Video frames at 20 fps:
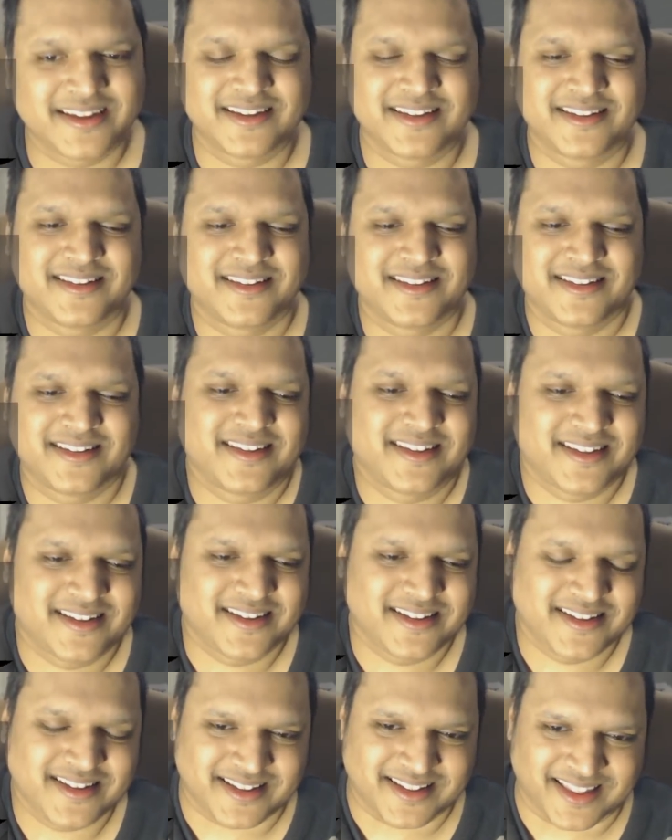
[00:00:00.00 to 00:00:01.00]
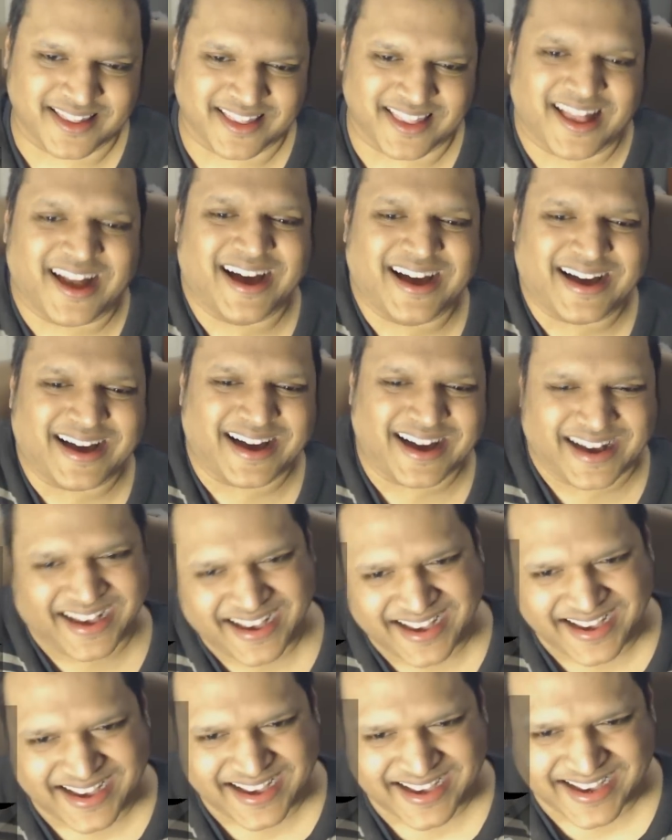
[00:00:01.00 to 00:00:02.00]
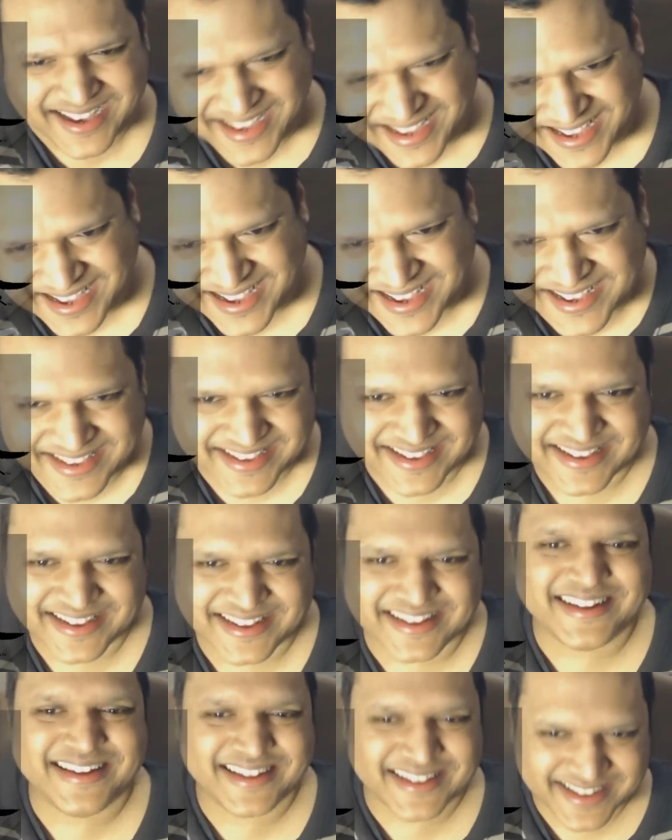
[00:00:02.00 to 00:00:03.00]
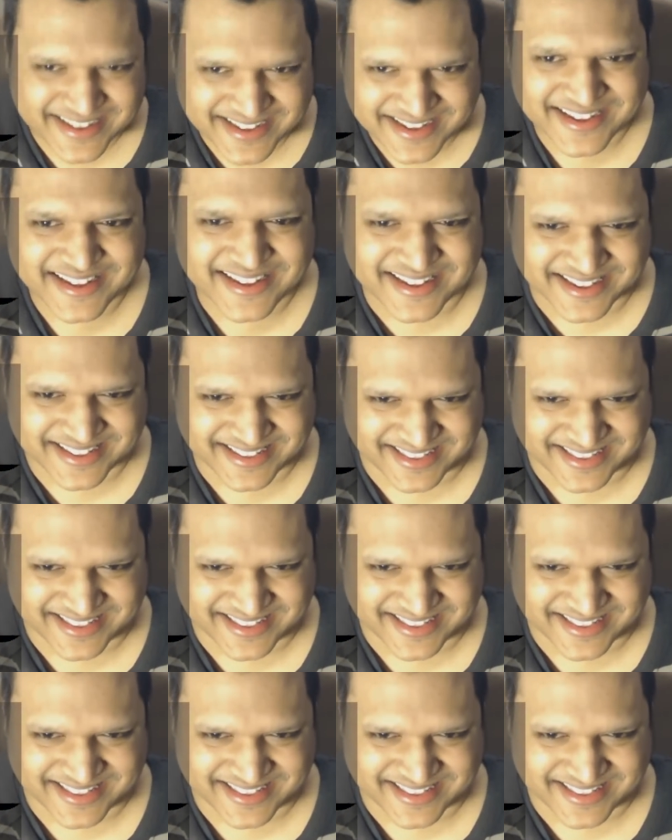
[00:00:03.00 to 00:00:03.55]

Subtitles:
taking down 10 bad guys at once and making sassy remarks.